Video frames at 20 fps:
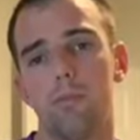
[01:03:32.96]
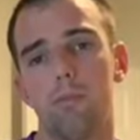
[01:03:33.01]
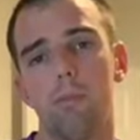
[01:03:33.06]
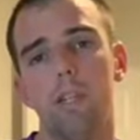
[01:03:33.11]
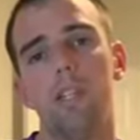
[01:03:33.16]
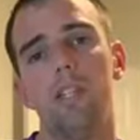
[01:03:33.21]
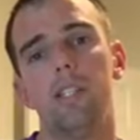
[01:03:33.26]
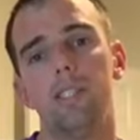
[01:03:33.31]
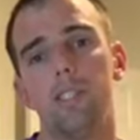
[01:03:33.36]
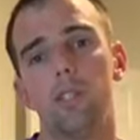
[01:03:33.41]

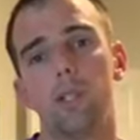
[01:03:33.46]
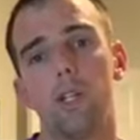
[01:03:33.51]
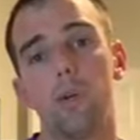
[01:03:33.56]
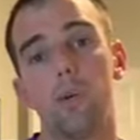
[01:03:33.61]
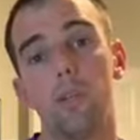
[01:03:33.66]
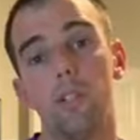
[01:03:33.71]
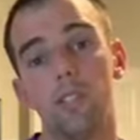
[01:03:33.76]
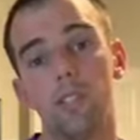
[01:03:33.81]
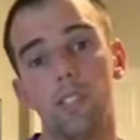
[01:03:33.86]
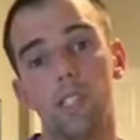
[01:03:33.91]
peace and
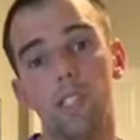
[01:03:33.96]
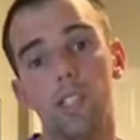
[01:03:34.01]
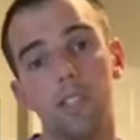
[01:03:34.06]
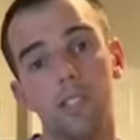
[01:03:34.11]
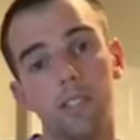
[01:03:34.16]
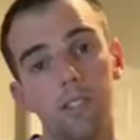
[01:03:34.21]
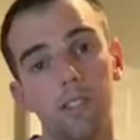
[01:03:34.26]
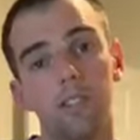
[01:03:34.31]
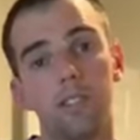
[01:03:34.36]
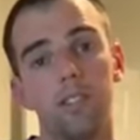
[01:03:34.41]
tranquility
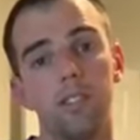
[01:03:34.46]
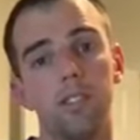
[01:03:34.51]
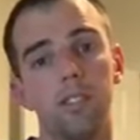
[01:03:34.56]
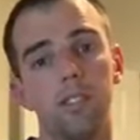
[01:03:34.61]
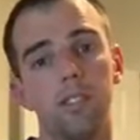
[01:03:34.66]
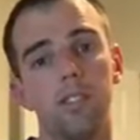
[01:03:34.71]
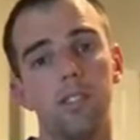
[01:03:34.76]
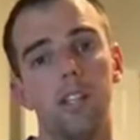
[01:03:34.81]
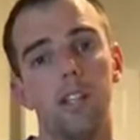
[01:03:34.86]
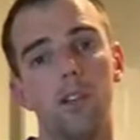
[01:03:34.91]

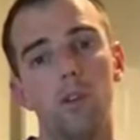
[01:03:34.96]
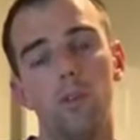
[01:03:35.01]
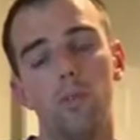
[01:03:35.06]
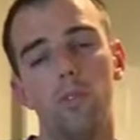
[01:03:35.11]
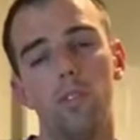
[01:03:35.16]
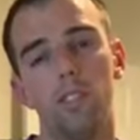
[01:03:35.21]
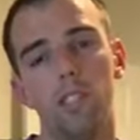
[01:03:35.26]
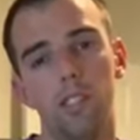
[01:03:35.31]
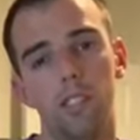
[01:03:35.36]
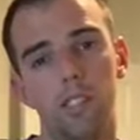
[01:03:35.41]
that
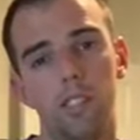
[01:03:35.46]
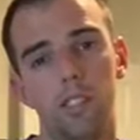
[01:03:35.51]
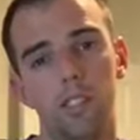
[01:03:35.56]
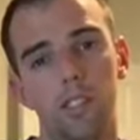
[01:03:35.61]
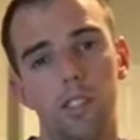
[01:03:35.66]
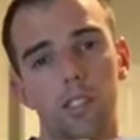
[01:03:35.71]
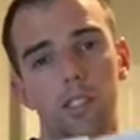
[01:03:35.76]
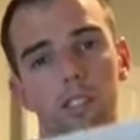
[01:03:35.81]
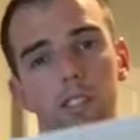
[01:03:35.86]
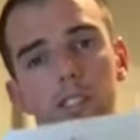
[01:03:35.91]
hopefully
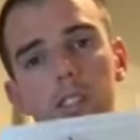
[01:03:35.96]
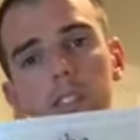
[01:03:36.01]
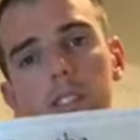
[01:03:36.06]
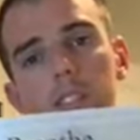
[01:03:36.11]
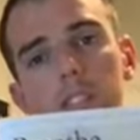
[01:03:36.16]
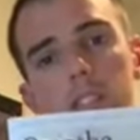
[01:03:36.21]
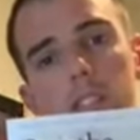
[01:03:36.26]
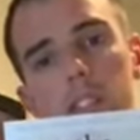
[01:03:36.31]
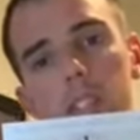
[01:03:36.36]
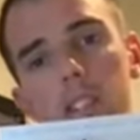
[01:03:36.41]

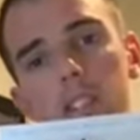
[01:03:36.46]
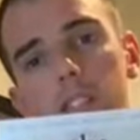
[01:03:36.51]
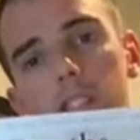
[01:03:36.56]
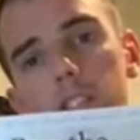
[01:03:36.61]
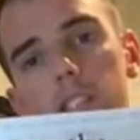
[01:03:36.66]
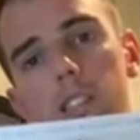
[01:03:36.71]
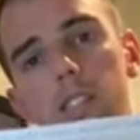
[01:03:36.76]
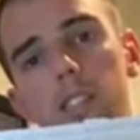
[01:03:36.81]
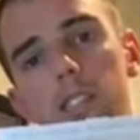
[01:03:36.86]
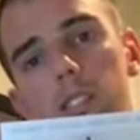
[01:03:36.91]

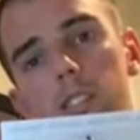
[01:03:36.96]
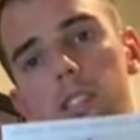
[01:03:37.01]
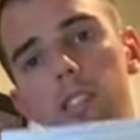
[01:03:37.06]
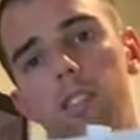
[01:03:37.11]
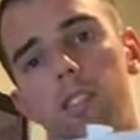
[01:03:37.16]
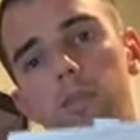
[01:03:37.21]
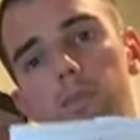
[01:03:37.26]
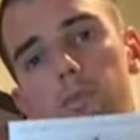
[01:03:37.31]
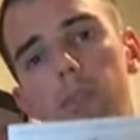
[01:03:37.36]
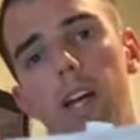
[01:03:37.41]
this
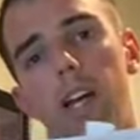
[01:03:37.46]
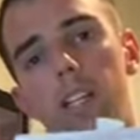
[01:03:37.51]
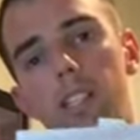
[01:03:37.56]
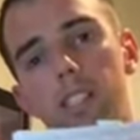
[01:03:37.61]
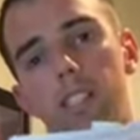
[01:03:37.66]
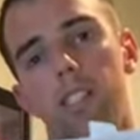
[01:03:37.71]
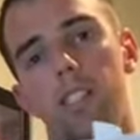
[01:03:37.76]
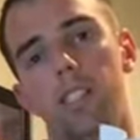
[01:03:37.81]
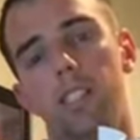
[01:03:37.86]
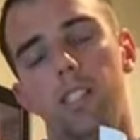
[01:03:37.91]

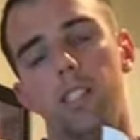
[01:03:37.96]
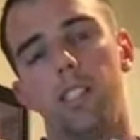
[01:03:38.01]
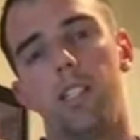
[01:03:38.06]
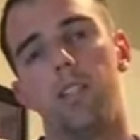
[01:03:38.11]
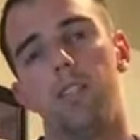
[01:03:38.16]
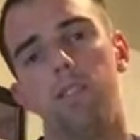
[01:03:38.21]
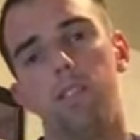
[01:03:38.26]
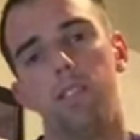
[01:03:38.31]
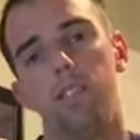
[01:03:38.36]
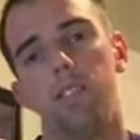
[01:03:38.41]
magazine is
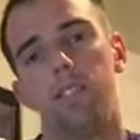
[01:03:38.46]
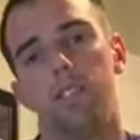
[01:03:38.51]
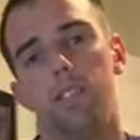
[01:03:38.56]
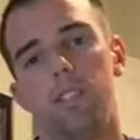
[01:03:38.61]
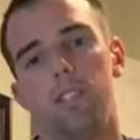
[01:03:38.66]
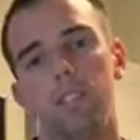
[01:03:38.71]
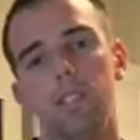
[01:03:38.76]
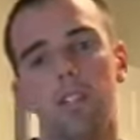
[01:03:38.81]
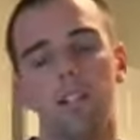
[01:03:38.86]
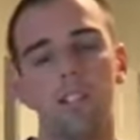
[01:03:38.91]
giving
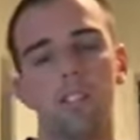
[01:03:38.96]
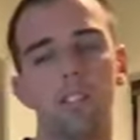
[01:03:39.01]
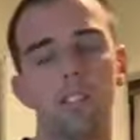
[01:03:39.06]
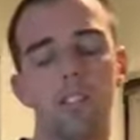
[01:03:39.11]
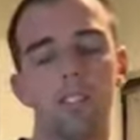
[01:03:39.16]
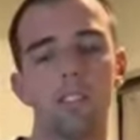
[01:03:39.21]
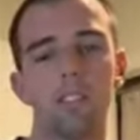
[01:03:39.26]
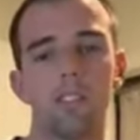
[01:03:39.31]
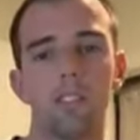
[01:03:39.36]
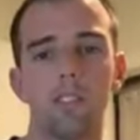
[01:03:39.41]

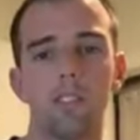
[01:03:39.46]
us.